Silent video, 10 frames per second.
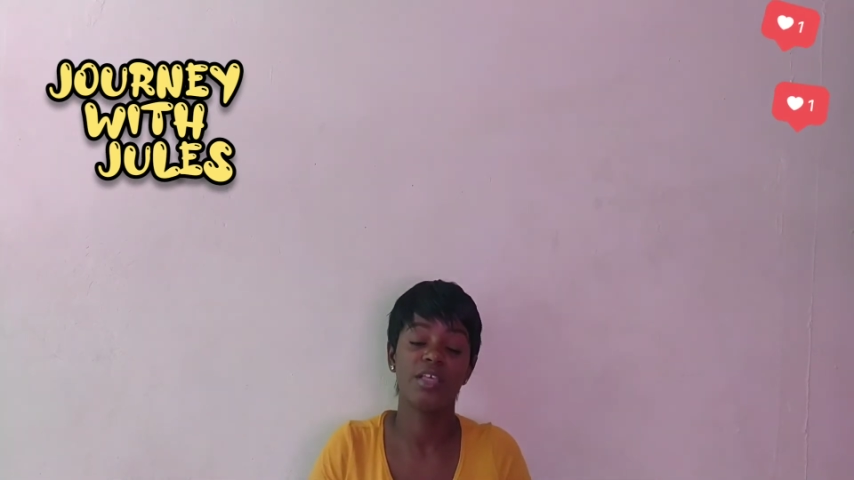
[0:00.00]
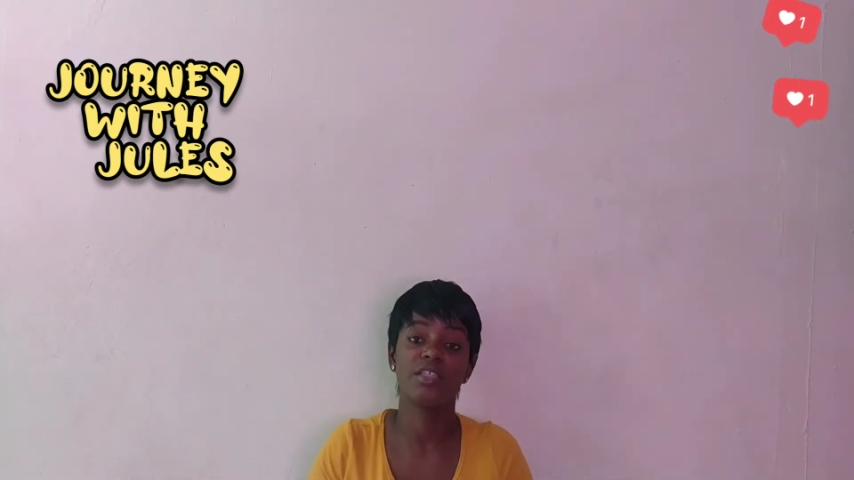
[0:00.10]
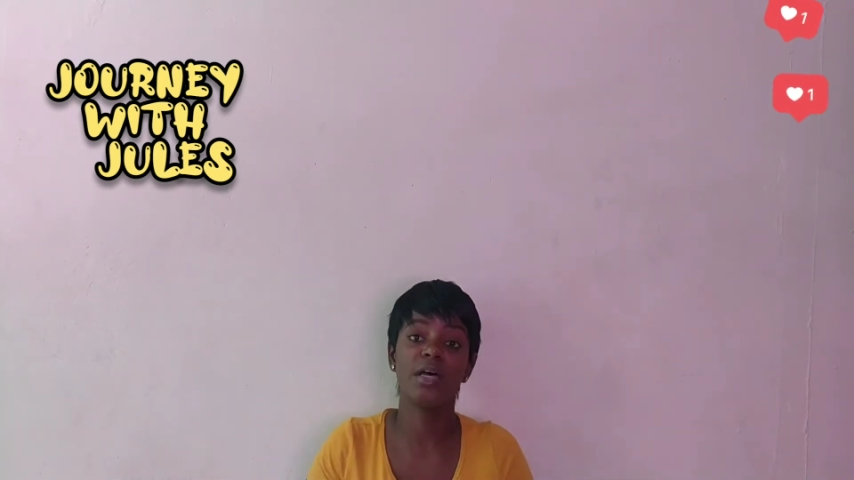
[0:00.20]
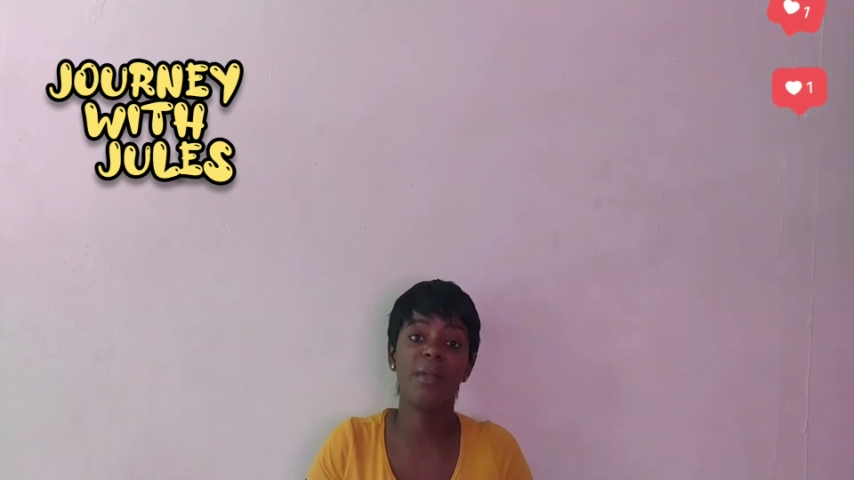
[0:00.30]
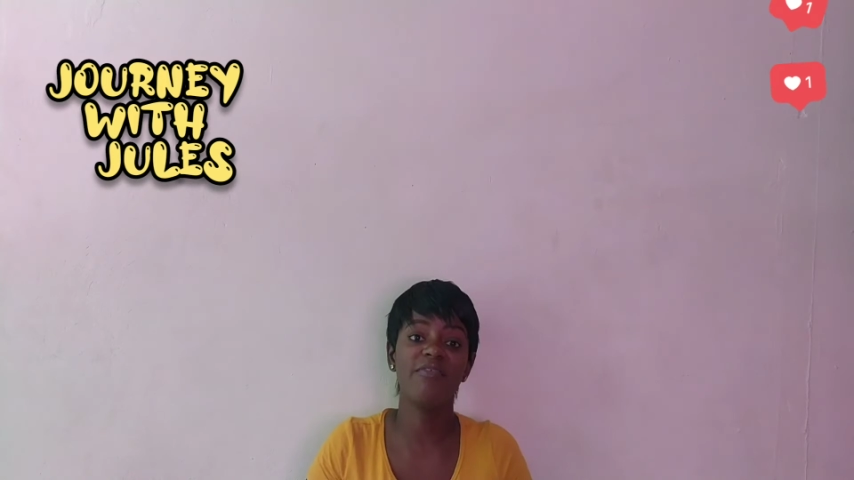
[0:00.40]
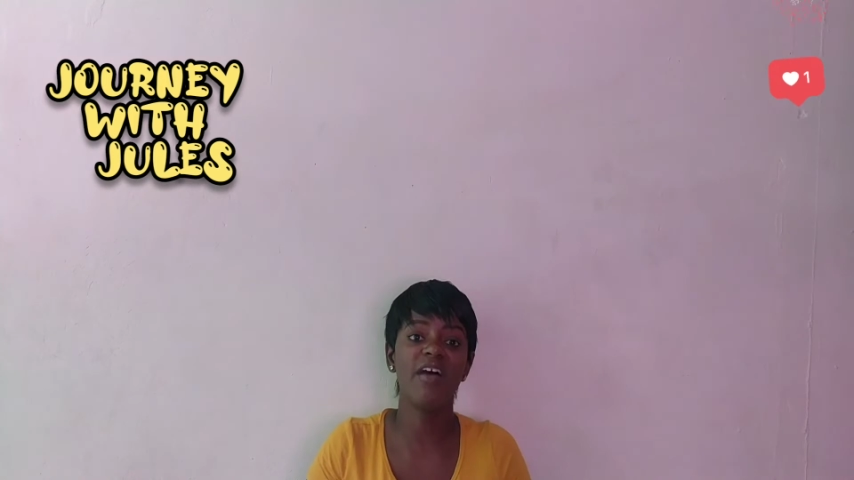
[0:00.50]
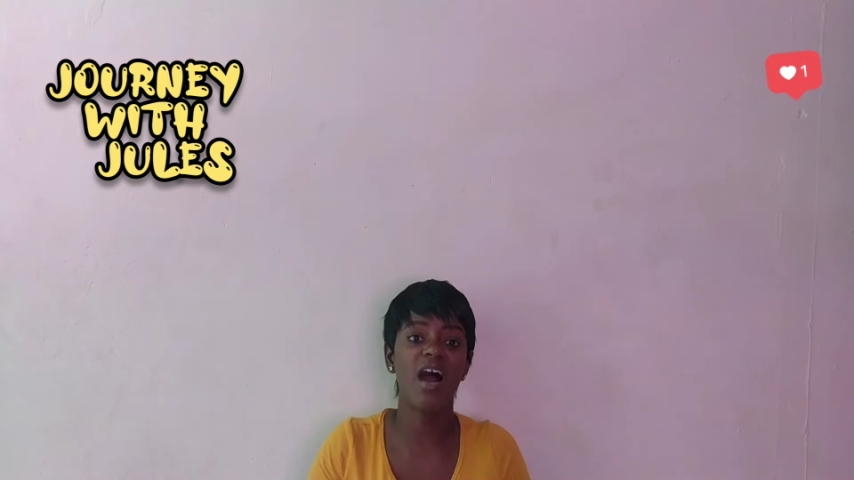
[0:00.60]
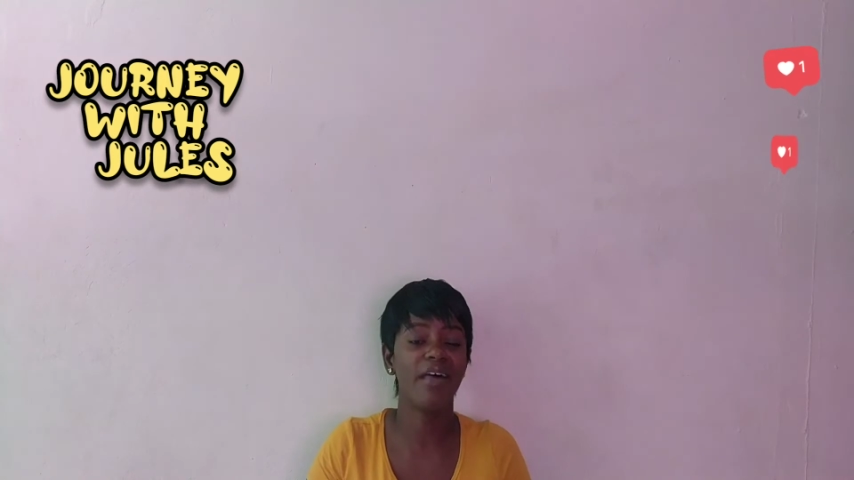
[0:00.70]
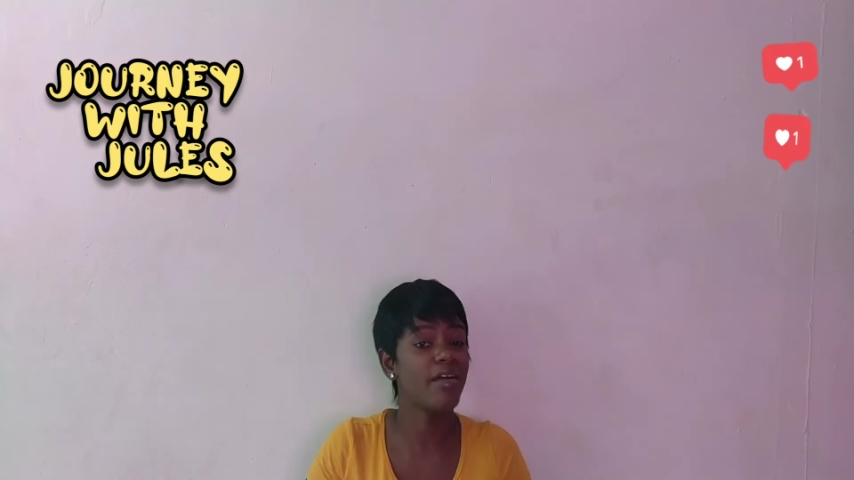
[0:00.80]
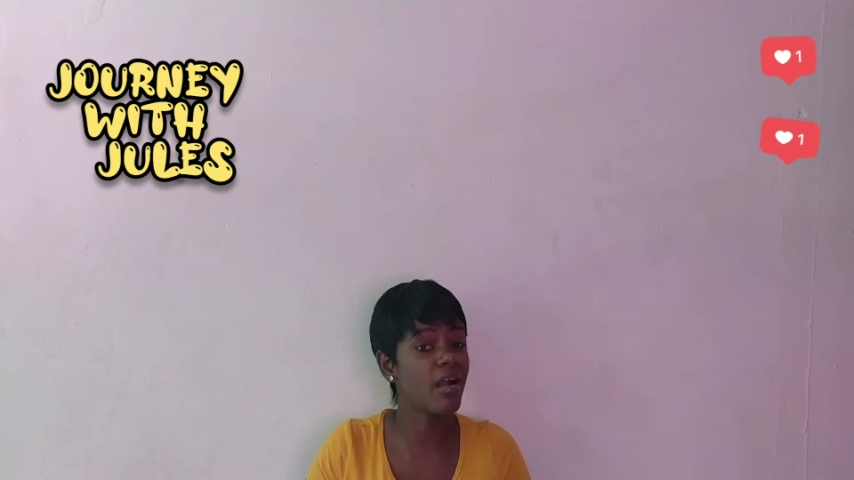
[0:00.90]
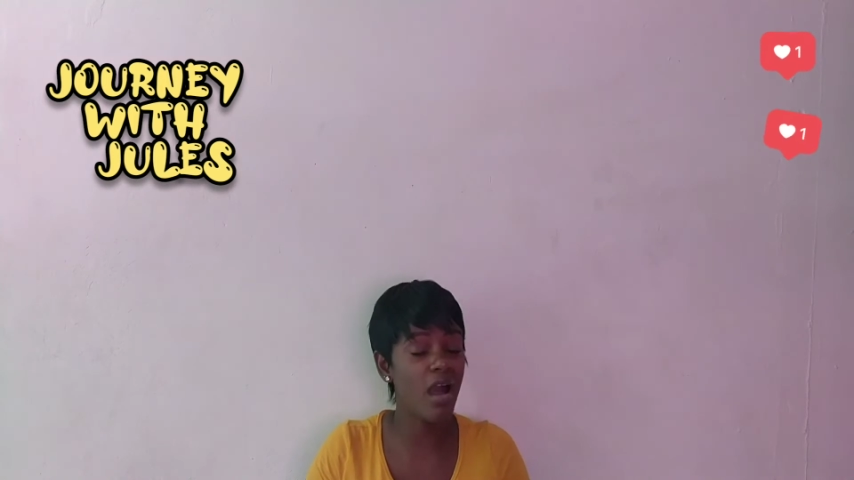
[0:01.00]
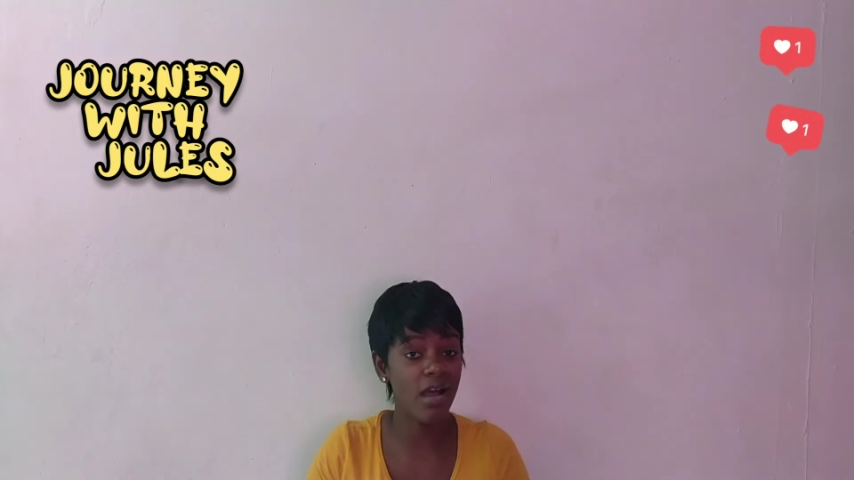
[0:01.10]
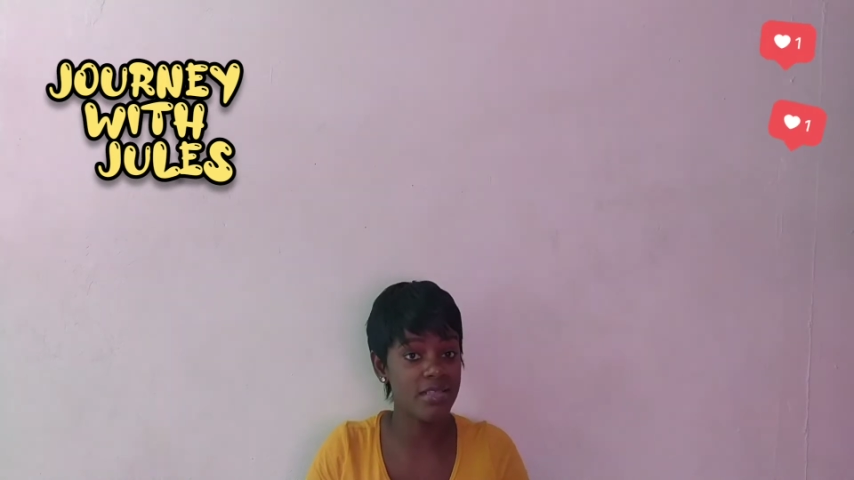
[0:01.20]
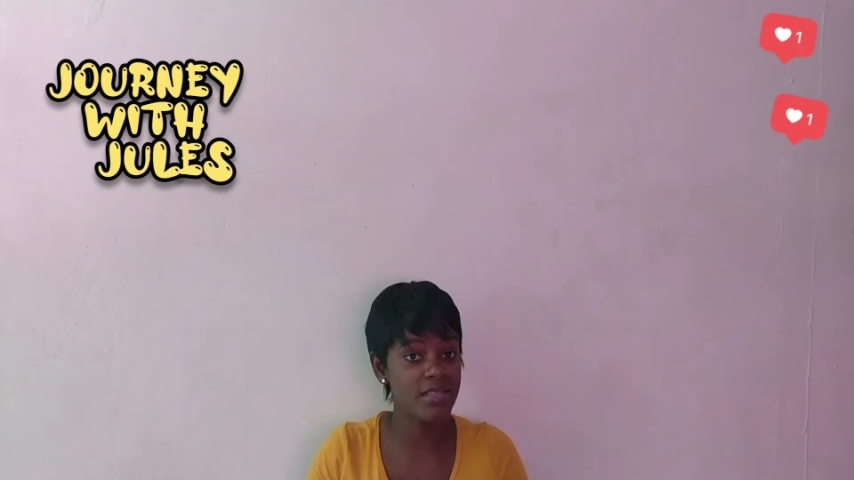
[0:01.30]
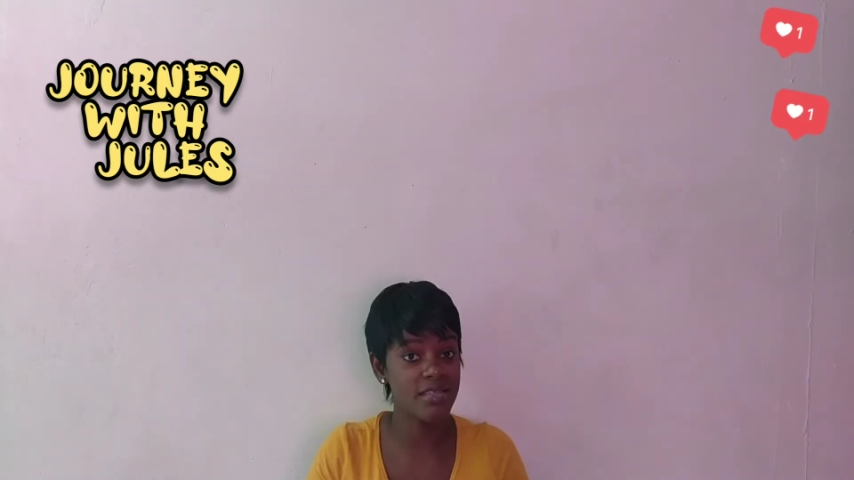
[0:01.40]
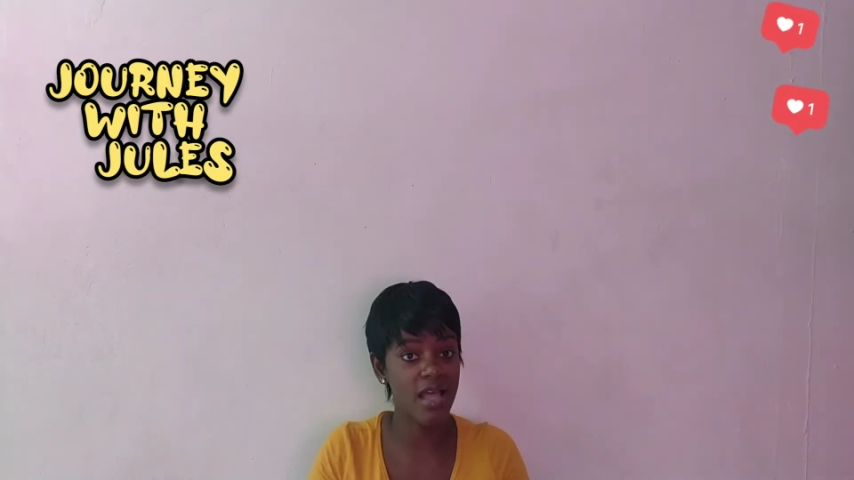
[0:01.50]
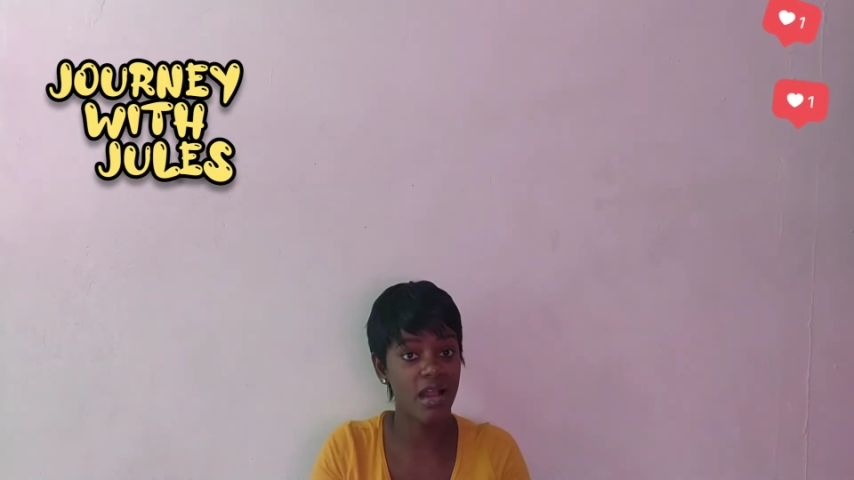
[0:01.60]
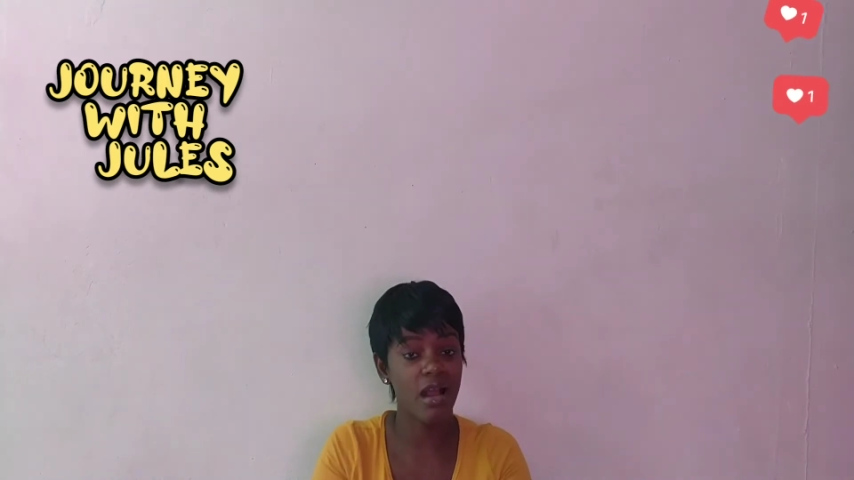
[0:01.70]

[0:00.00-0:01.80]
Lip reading: Some of the other causes that